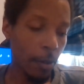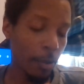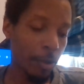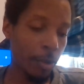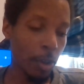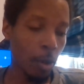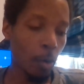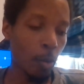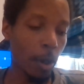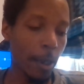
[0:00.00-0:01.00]

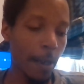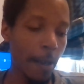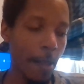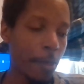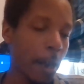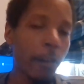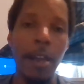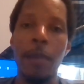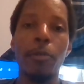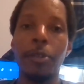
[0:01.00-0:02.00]
So they're
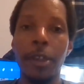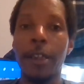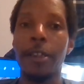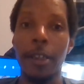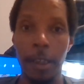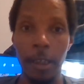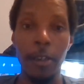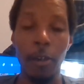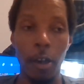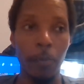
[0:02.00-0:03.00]
able to get the key
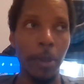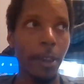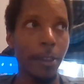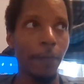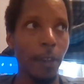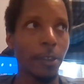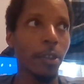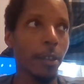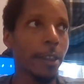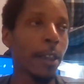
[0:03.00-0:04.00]
card because
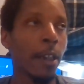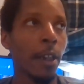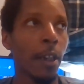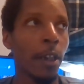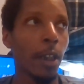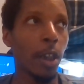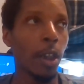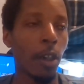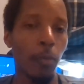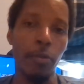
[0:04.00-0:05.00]
eventually,
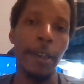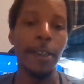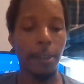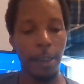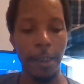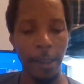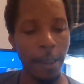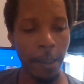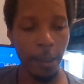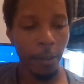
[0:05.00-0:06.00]
Brady's like,
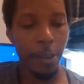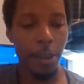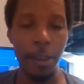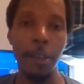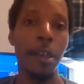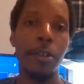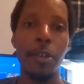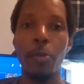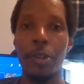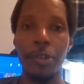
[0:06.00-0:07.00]
yeah, he's a teenager.
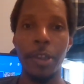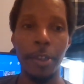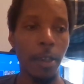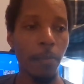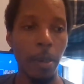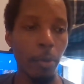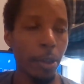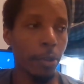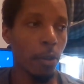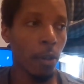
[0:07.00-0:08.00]
He wants to sit there and be with
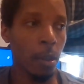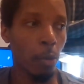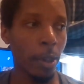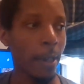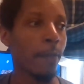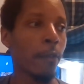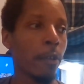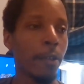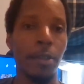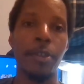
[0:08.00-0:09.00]
his girl or whatever,
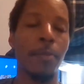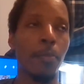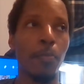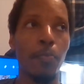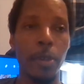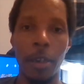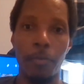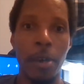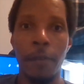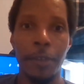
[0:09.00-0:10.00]
and just,
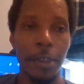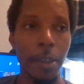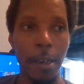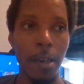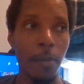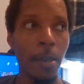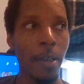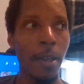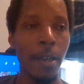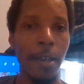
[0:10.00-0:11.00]
privacy time.
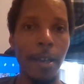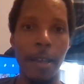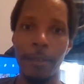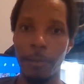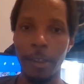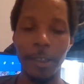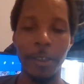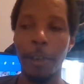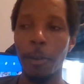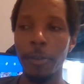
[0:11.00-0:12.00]
And looks at
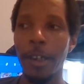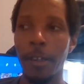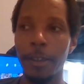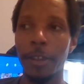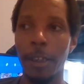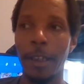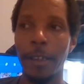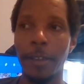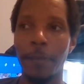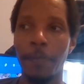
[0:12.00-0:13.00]
the hotel. He's
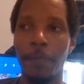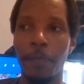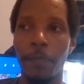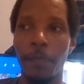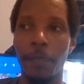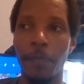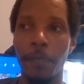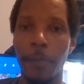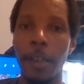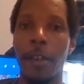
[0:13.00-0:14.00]
like,
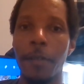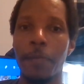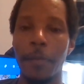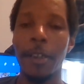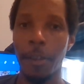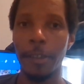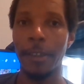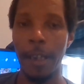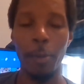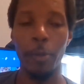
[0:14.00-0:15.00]
yeah, I know
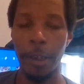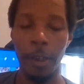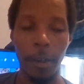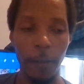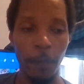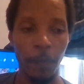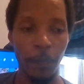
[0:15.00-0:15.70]
exactly where they are.